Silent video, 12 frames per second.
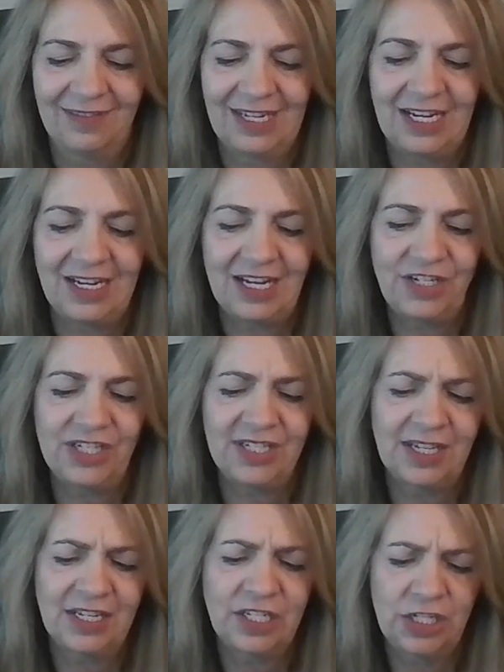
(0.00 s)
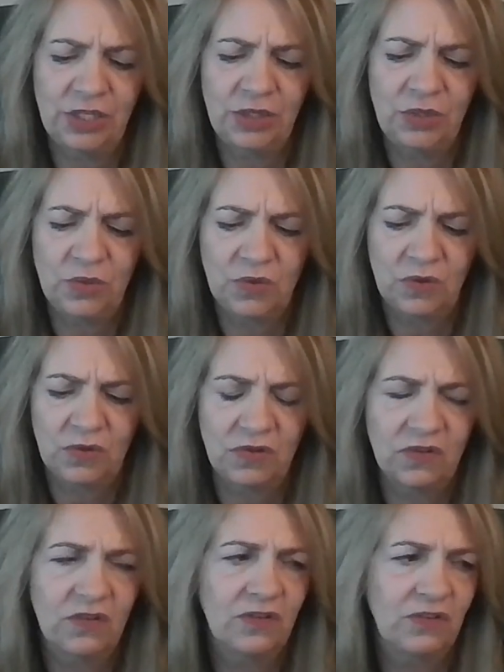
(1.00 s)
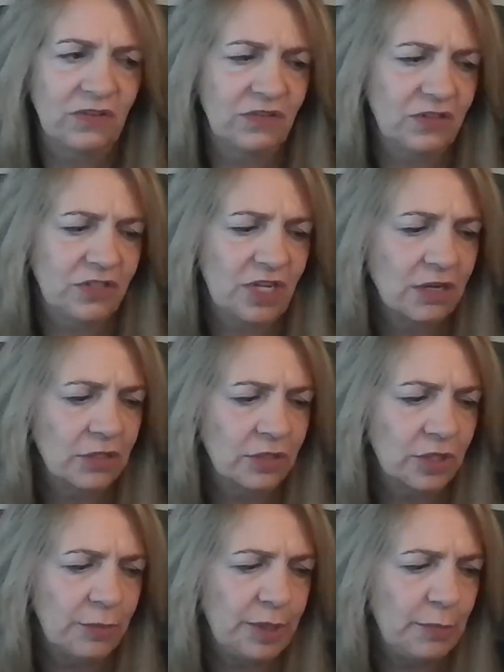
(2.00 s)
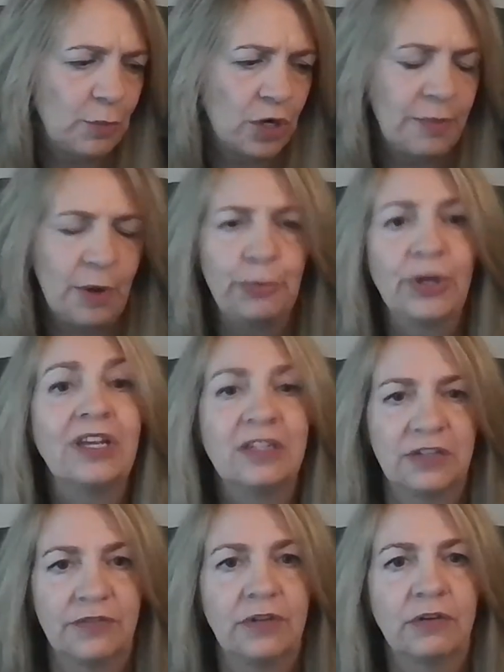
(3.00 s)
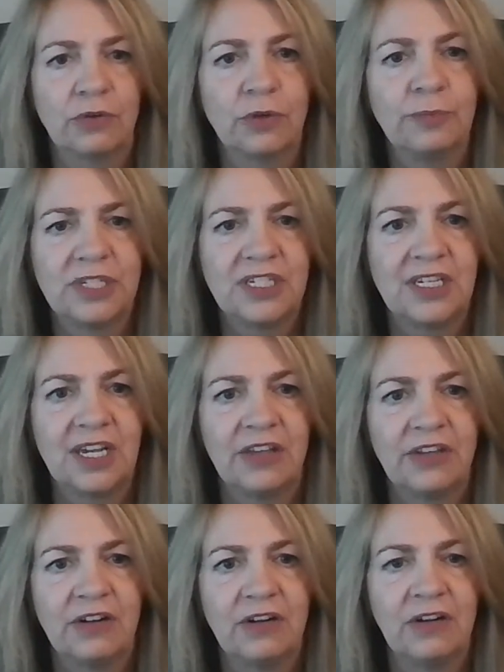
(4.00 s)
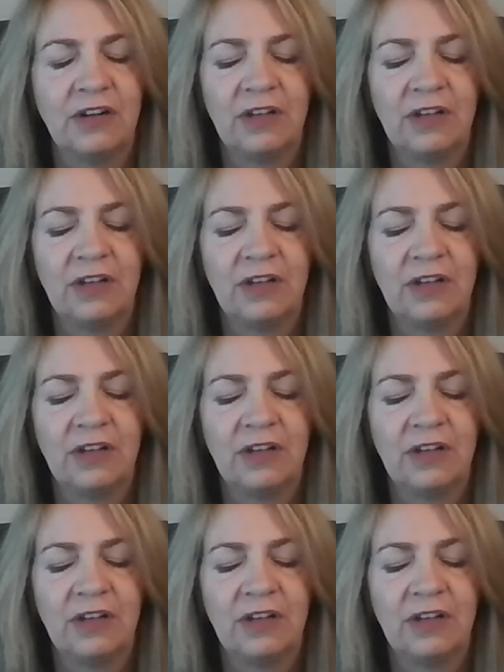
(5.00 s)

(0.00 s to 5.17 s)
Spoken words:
and I'd just like to talk a little bit more about bringing different groups together.